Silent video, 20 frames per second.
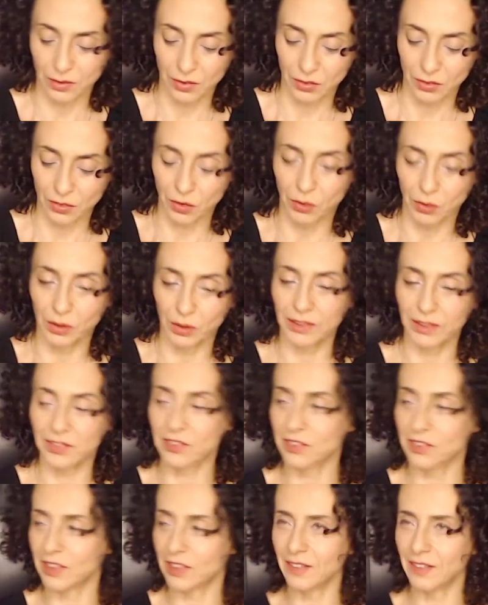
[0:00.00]
So let's
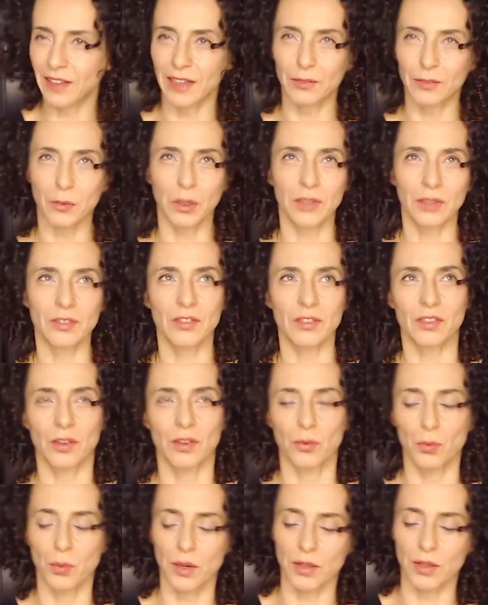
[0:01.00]
sing that once
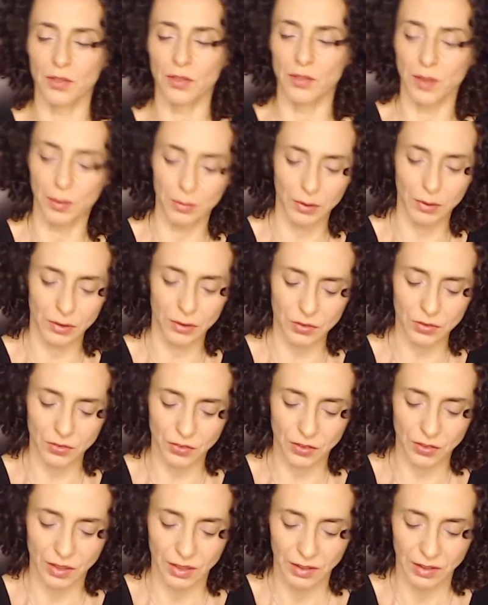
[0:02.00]
with numbers.